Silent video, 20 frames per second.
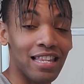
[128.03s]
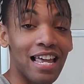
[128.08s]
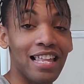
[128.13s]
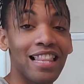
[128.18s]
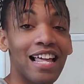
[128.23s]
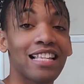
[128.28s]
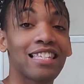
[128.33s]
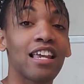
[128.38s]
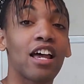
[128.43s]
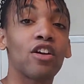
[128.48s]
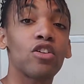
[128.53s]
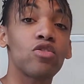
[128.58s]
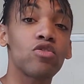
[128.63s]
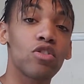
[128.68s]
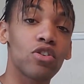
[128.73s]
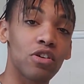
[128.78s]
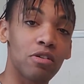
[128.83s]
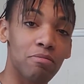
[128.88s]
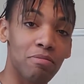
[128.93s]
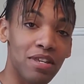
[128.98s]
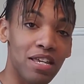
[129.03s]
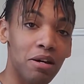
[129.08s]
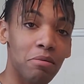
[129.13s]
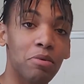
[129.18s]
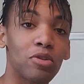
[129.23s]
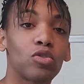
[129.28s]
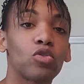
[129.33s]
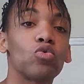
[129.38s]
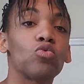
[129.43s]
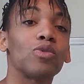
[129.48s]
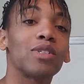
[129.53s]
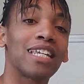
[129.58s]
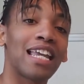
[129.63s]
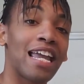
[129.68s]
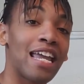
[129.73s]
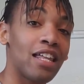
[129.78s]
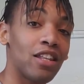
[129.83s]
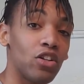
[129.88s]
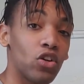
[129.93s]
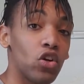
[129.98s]
that, that's how you're going to be able to
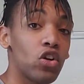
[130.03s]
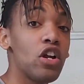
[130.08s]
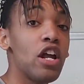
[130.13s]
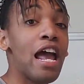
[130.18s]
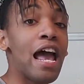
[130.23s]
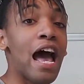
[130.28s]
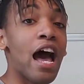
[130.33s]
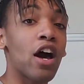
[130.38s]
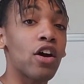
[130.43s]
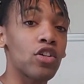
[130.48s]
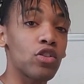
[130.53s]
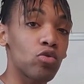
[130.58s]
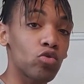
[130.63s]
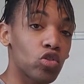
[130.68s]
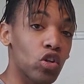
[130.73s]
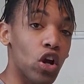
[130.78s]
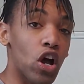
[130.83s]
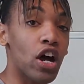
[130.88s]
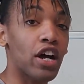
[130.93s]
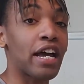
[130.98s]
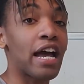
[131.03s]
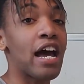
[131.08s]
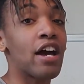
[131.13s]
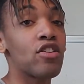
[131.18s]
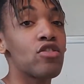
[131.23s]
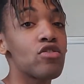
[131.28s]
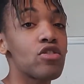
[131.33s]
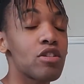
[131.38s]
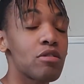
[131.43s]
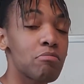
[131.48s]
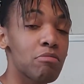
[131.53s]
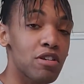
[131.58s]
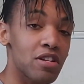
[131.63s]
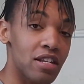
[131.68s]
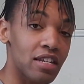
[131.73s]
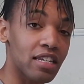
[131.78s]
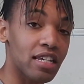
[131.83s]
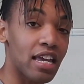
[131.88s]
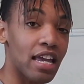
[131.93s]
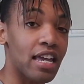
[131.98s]
tailor how you talk, how you
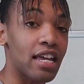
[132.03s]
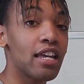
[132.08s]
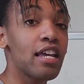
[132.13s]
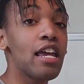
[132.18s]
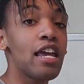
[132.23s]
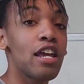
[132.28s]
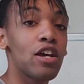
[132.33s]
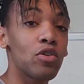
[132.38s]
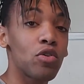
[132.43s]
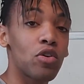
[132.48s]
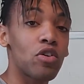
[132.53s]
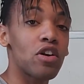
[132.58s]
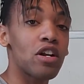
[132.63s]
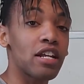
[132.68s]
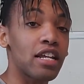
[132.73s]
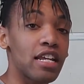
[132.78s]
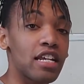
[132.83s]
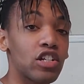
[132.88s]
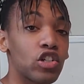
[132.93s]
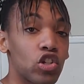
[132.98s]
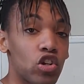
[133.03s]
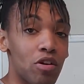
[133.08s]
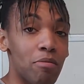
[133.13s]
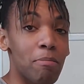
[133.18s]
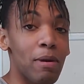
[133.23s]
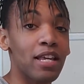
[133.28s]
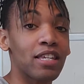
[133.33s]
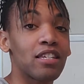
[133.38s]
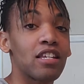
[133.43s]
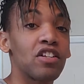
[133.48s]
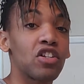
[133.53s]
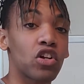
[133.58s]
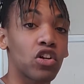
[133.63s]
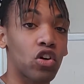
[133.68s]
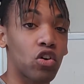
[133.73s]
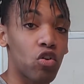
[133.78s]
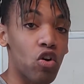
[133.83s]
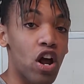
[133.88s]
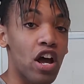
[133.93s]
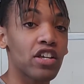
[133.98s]
communicate in order to get your message
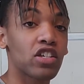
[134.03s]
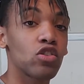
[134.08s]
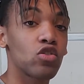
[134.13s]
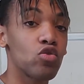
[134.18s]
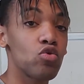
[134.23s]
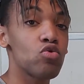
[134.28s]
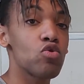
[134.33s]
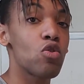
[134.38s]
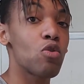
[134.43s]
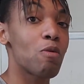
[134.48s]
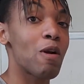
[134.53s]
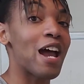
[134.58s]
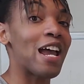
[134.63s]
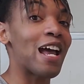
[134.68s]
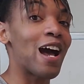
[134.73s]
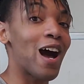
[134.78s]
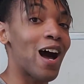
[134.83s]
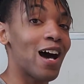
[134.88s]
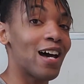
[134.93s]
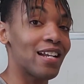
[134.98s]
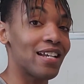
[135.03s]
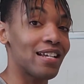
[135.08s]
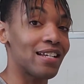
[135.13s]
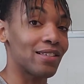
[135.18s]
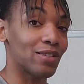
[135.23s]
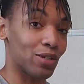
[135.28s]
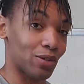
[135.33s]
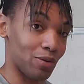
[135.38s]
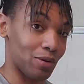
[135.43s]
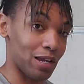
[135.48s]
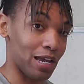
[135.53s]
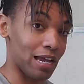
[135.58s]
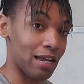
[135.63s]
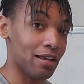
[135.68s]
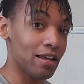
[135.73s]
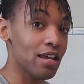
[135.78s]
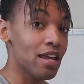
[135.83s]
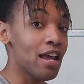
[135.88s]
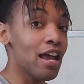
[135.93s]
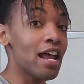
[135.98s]
across to the right audience,
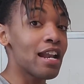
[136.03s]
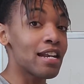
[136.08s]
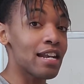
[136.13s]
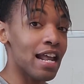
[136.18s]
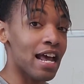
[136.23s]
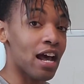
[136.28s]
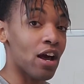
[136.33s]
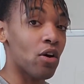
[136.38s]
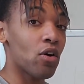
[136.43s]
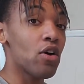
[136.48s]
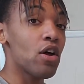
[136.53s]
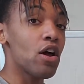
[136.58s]
okay? Now,